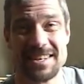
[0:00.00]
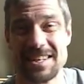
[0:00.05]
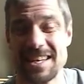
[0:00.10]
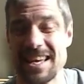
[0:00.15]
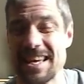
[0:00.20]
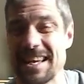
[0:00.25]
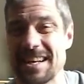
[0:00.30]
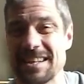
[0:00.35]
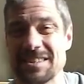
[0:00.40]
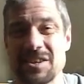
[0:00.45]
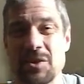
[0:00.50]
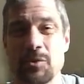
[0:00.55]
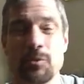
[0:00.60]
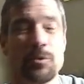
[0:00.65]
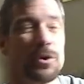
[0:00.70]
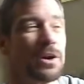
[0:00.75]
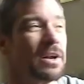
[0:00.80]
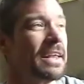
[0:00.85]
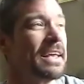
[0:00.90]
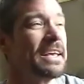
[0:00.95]
It is a
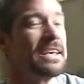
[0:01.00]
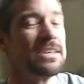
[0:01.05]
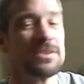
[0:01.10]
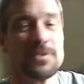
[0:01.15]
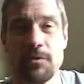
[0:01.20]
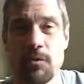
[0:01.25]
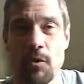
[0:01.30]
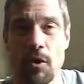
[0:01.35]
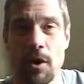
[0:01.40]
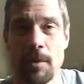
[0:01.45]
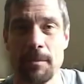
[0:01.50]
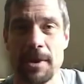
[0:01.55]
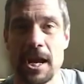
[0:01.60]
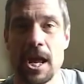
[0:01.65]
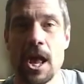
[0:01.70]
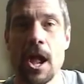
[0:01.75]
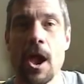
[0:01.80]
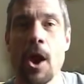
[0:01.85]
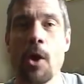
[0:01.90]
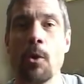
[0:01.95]
release for
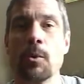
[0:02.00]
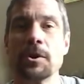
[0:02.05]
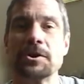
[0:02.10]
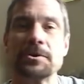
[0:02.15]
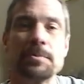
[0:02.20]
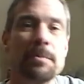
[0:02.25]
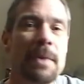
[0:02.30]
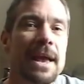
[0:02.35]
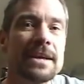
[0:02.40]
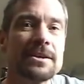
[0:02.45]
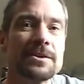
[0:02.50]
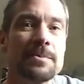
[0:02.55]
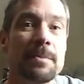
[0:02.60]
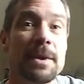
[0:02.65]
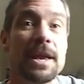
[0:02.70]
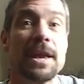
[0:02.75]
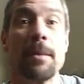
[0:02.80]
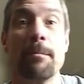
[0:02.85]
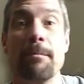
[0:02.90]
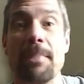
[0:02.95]
me, which makes
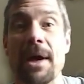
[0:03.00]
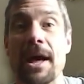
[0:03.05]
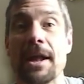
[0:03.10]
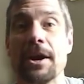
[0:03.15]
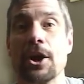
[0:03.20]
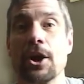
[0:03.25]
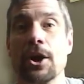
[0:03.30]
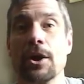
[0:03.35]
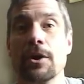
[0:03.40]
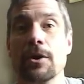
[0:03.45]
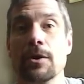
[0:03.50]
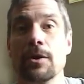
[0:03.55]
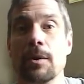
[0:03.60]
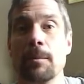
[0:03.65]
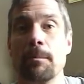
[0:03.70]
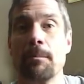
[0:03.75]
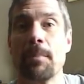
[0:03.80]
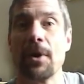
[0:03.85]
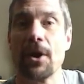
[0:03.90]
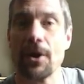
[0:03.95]
me a better
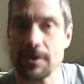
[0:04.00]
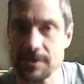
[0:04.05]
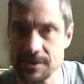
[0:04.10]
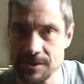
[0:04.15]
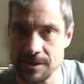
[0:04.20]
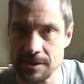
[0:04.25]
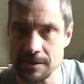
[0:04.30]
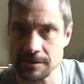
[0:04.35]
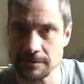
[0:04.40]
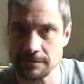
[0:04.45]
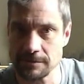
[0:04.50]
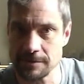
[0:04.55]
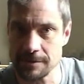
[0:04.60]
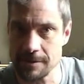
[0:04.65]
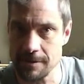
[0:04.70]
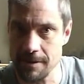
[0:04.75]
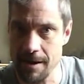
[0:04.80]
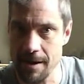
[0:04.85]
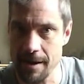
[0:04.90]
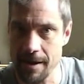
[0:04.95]
person,
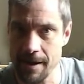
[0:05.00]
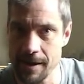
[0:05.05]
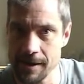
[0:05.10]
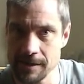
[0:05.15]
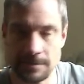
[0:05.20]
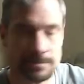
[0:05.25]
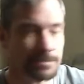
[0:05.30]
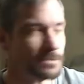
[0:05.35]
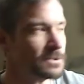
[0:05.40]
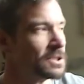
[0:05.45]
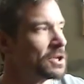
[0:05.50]
okay?